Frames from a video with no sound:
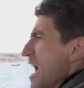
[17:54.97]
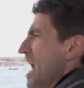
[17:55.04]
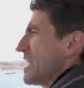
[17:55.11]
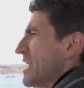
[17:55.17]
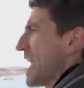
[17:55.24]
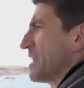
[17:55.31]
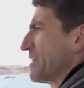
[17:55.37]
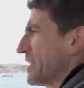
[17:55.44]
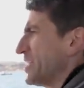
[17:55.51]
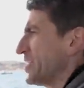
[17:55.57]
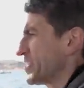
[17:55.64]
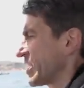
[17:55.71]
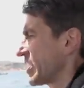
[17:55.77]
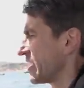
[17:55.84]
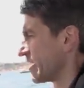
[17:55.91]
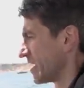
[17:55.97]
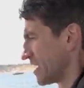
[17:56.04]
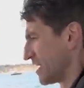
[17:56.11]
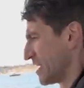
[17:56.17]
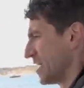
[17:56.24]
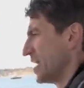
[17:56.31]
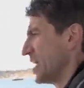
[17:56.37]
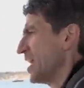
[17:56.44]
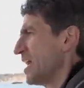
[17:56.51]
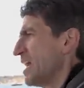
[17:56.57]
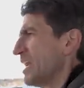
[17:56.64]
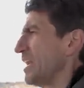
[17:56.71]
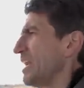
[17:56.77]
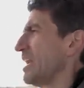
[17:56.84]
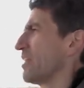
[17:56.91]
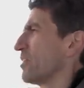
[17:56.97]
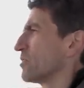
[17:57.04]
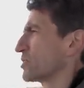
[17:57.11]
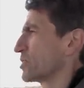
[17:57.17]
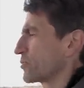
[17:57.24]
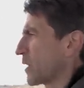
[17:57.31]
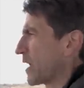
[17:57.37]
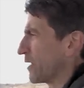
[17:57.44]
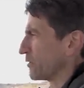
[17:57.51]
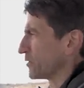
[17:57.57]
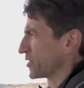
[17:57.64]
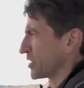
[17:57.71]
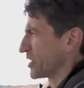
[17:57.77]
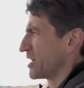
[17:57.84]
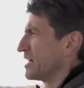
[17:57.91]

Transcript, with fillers: and let these little swells,